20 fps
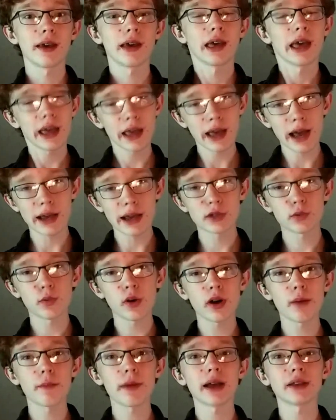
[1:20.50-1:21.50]
Hey guys,
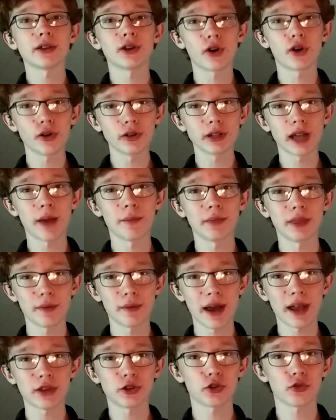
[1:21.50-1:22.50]
welcome back to Cole Diamond the
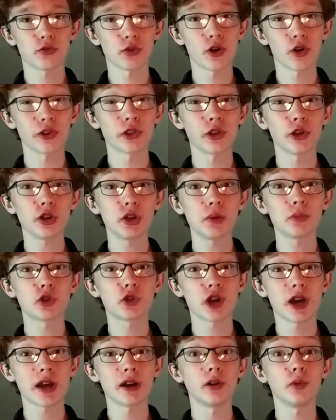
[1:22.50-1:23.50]
Magic Rogue, the YouTube
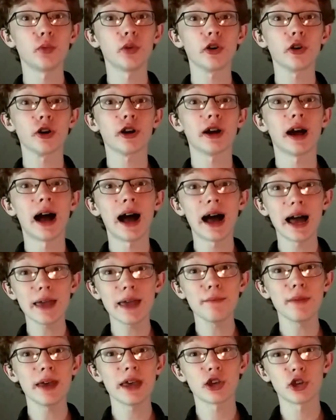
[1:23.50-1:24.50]
channel where I
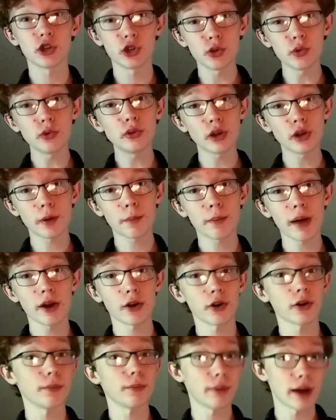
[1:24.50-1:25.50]
make you look
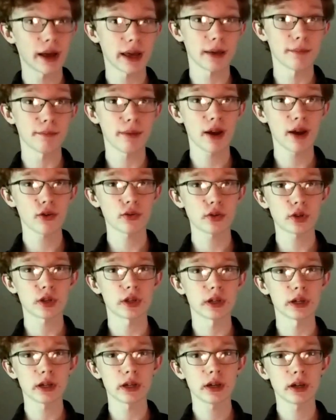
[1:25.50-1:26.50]
better by
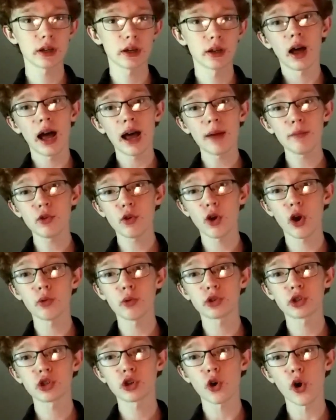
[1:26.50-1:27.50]
comparison. I'm your
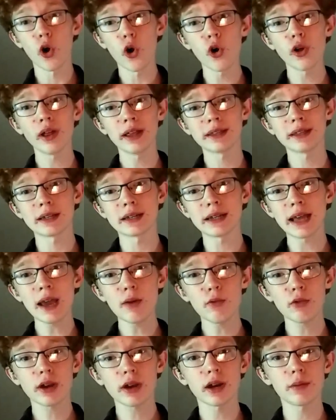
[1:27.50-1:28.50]
host Cole, and today
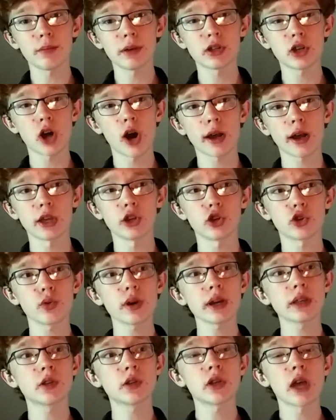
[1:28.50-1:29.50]
we're going to be talking
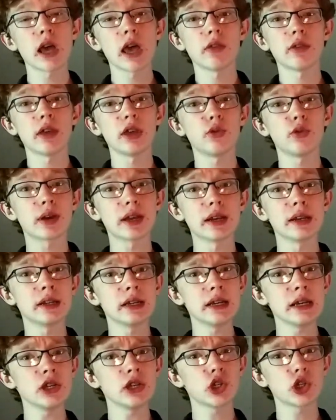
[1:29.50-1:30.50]
tricks that you can
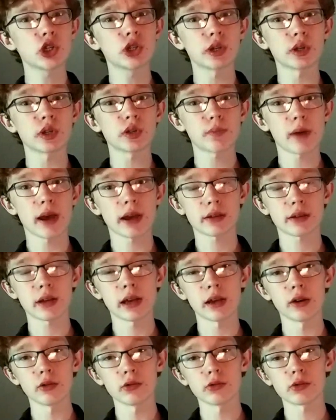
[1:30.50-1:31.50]
teach to
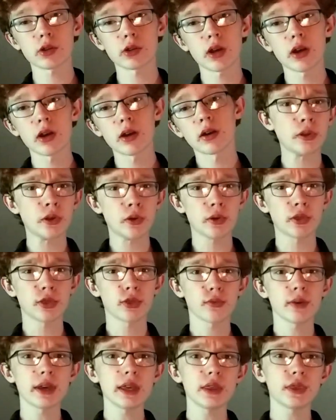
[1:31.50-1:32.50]
spectators. There are
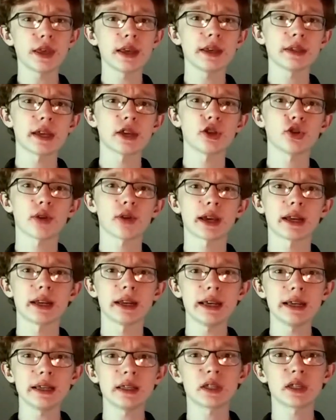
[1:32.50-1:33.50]
3 things a trick
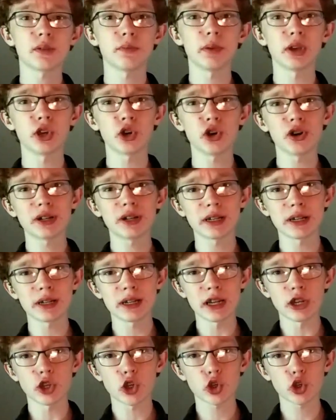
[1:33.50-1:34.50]
needs to be good to
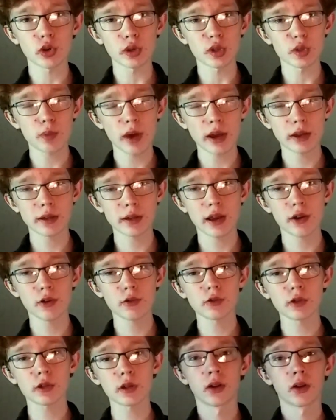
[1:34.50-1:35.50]
teach to
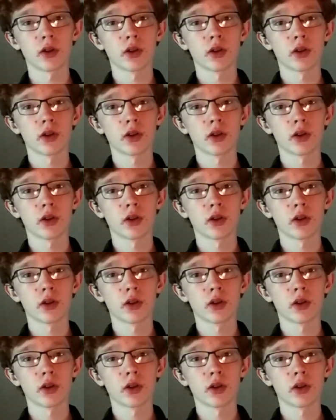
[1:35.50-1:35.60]
spectators.